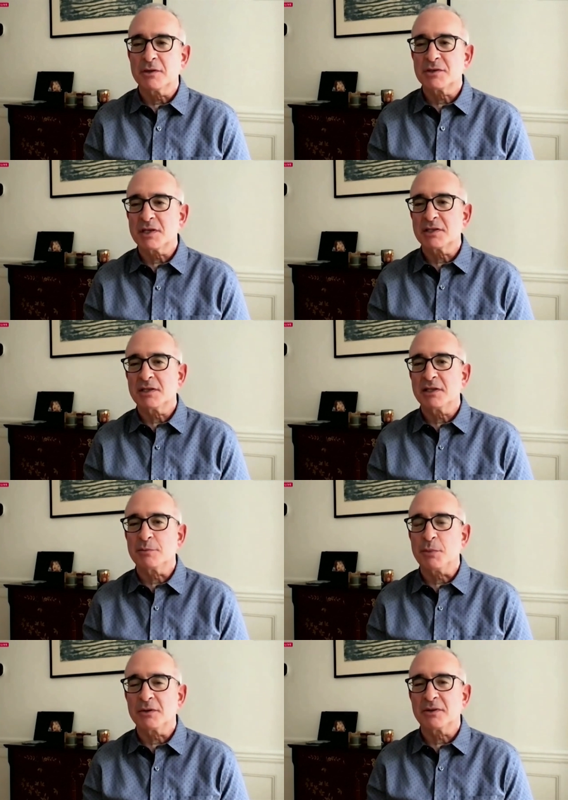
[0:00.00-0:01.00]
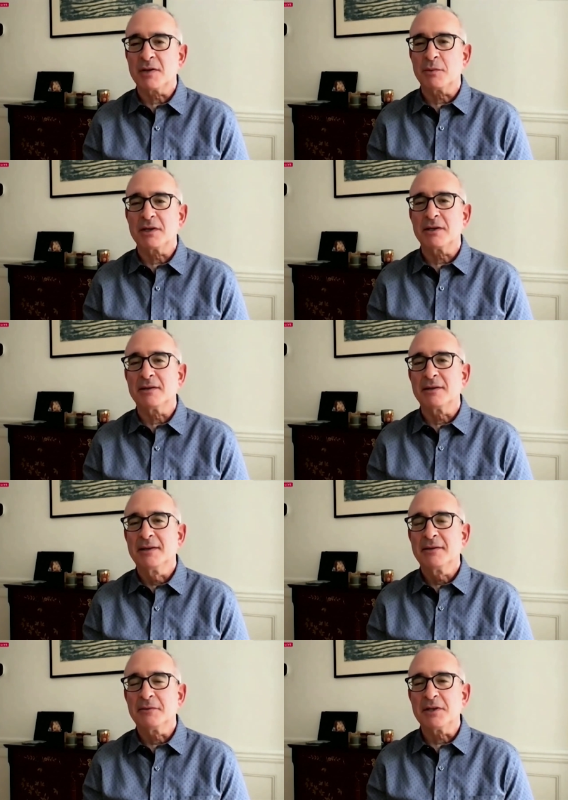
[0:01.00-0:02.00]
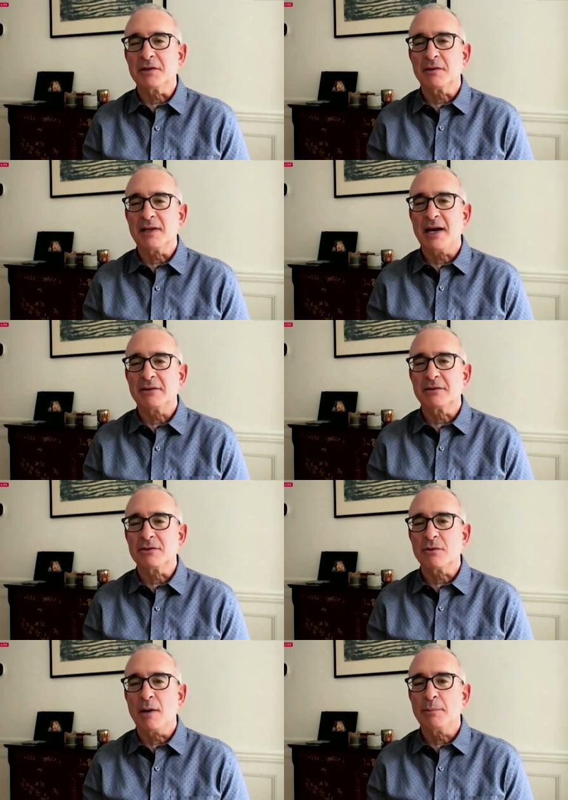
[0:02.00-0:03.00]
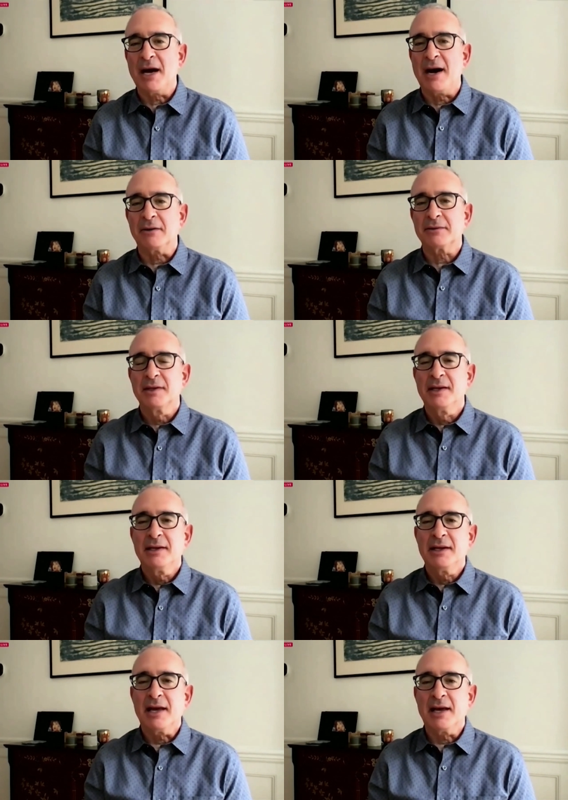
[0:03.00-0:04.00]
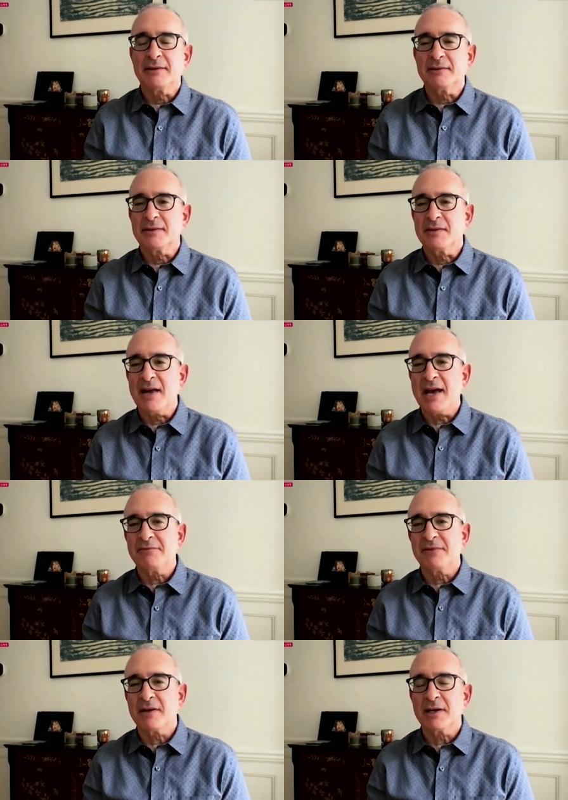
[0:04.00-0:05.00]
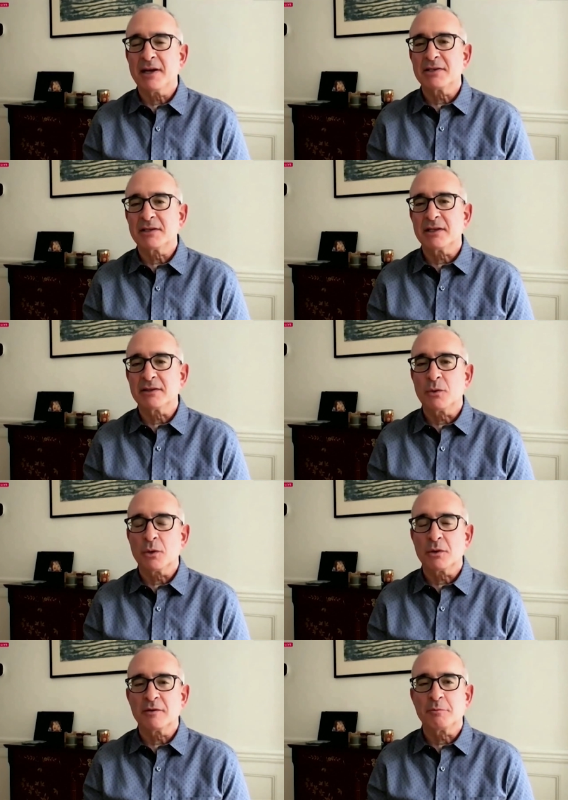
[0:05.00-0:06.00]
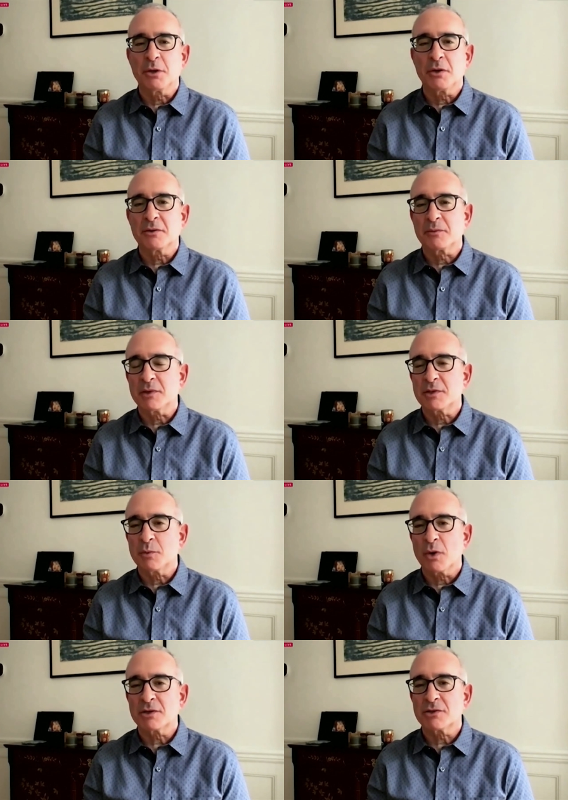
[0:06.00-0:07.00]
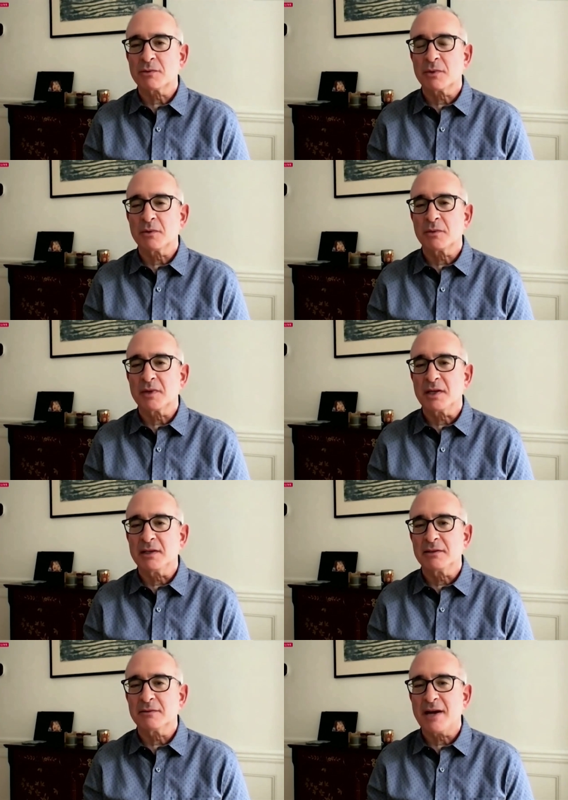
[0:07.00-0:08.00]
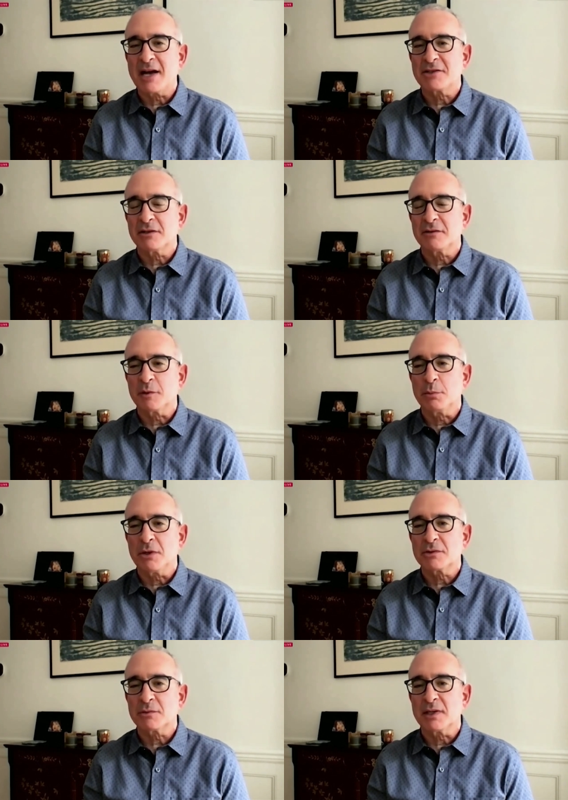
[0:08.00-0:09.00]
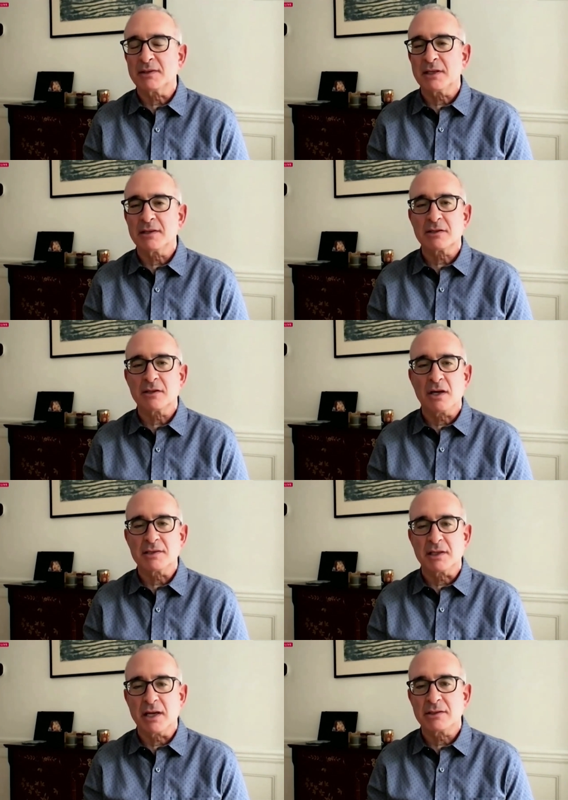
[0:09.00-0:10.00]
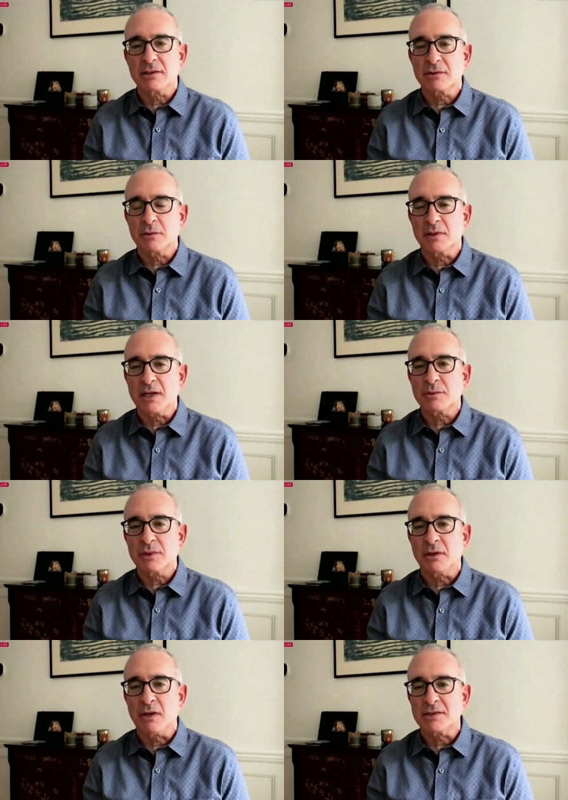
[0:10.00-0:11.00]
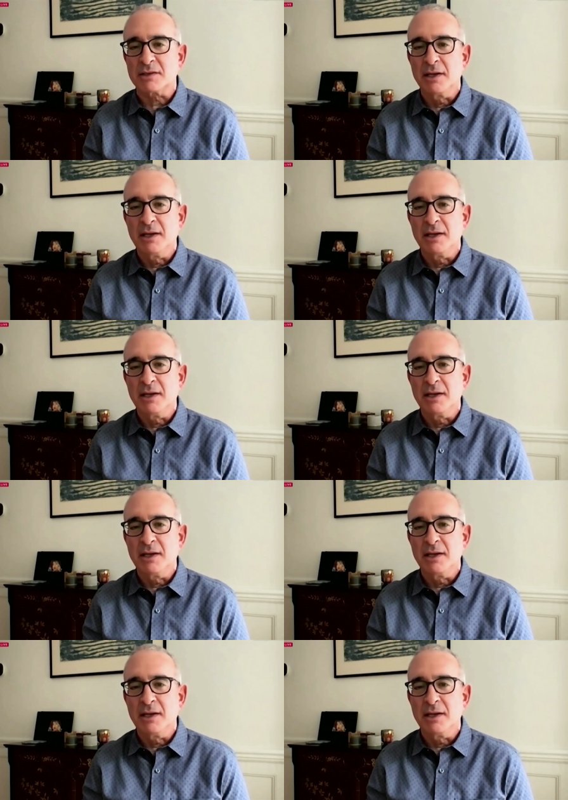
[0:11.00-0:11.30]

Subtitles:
your 16th birthday, when you're allowed to drop out. And that variation in quarter of birth, which works through the interaction of compulsory attendance laws and age at school entry laws,